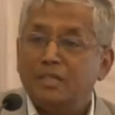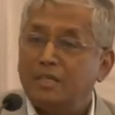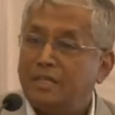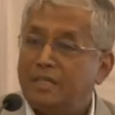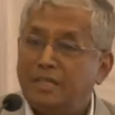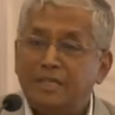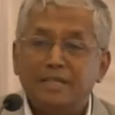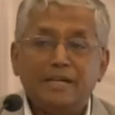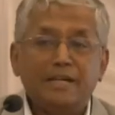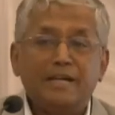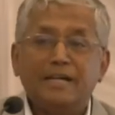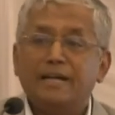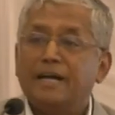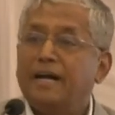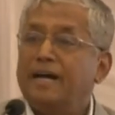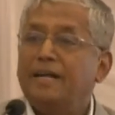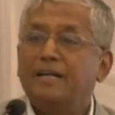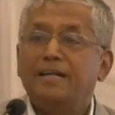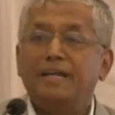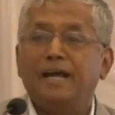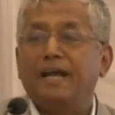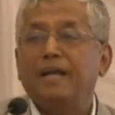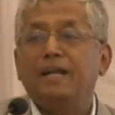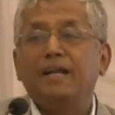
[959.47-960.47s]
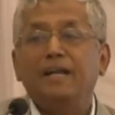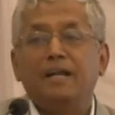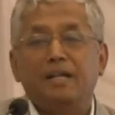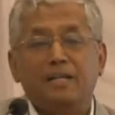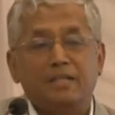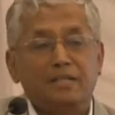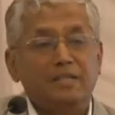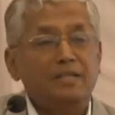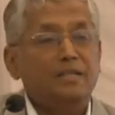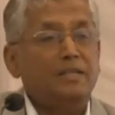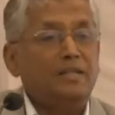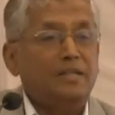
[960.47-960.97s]
India can't
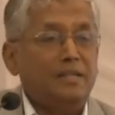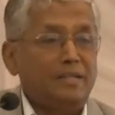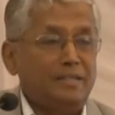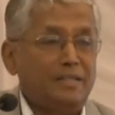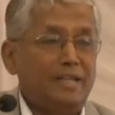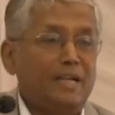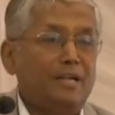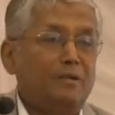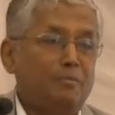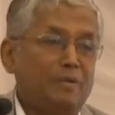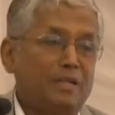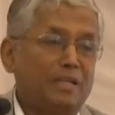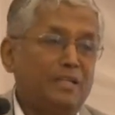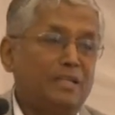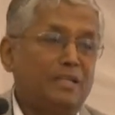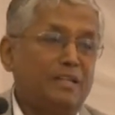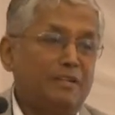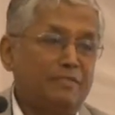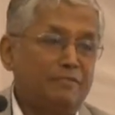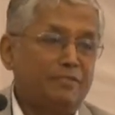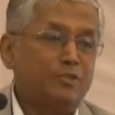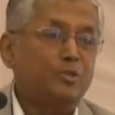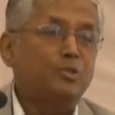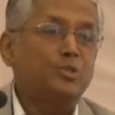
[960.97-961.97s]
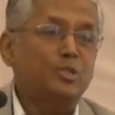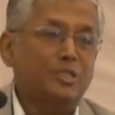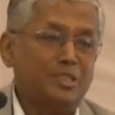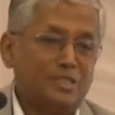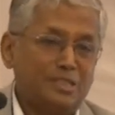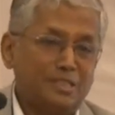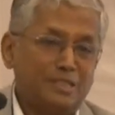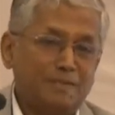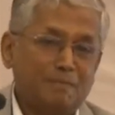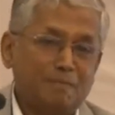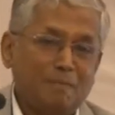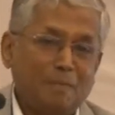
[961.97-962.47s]
handle that many
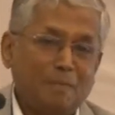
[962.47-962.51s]
refugees.